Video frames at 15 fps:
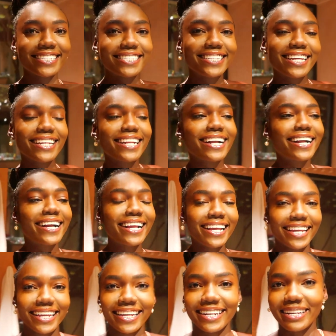dinner
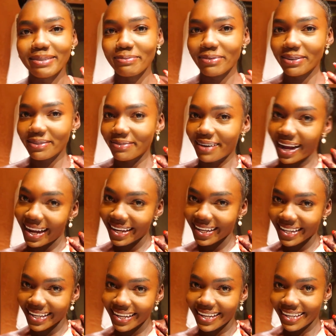in
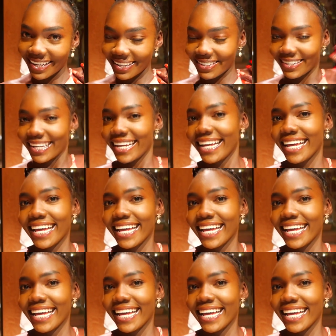Morocco.